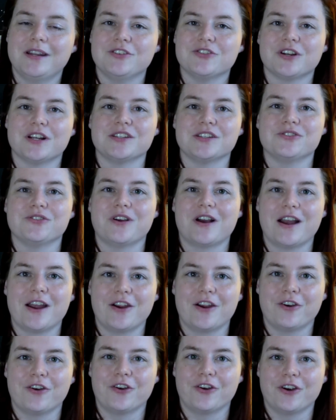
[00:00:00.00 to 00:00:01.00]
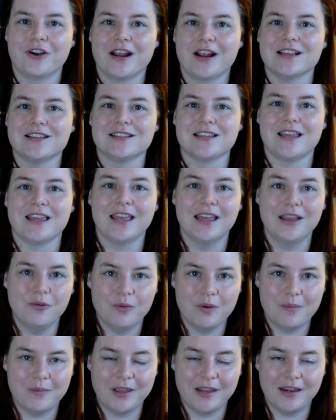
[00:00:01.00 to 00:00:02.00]
tries to hire her as a hit
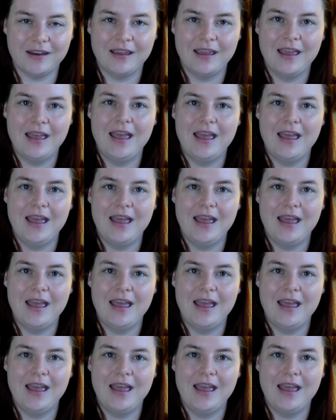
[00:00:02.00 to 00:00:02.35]
woman,